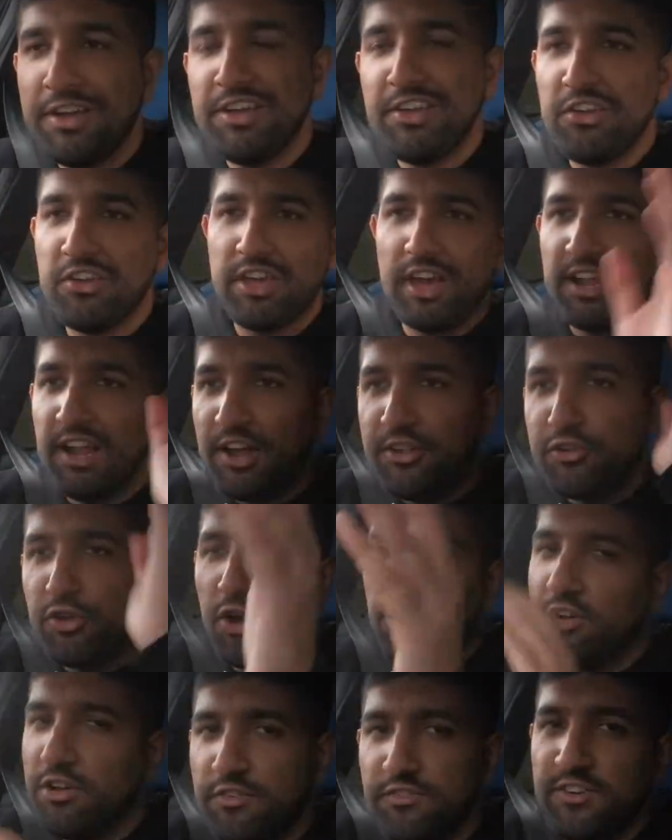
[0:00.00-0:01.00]
you get like
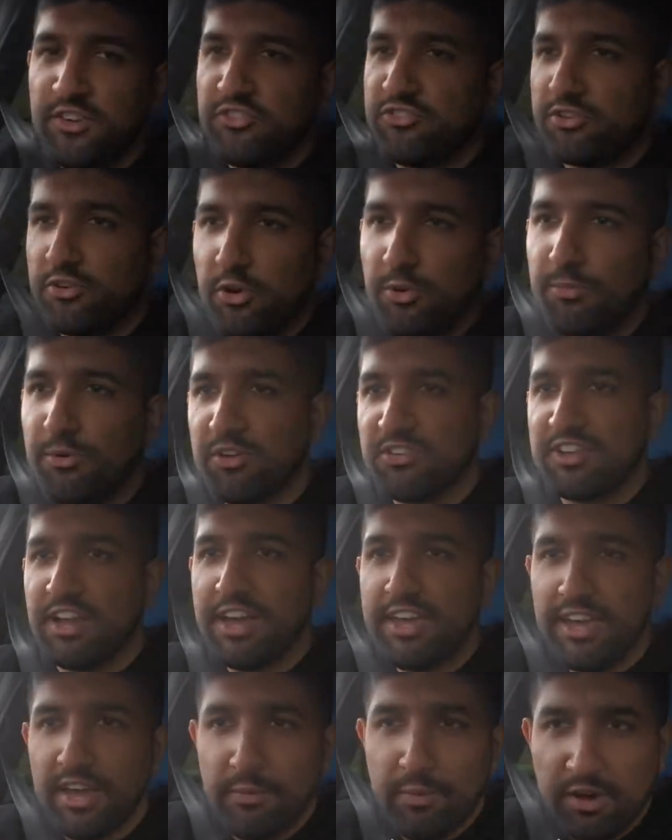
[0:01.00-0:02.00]
tunnel vision almost. Like
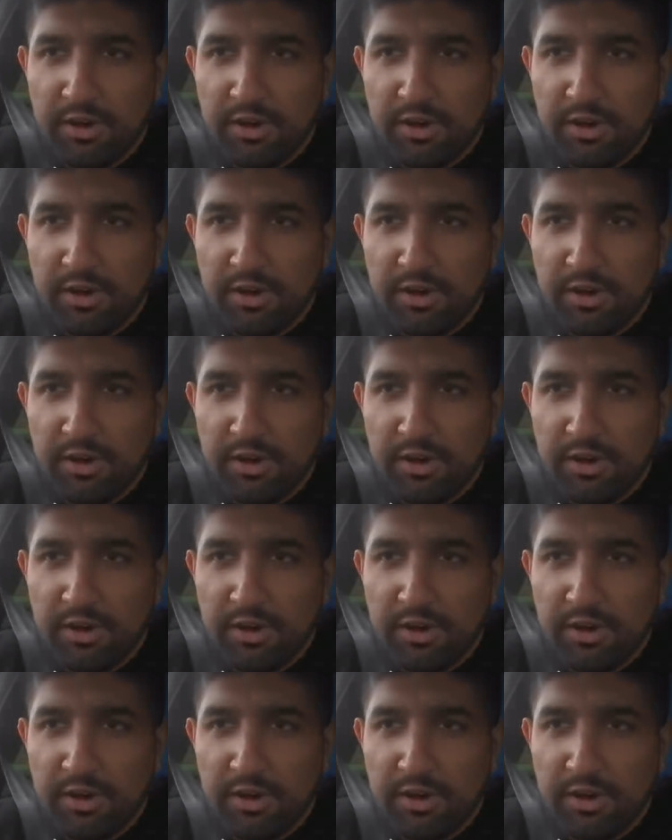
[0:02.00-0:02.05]
here we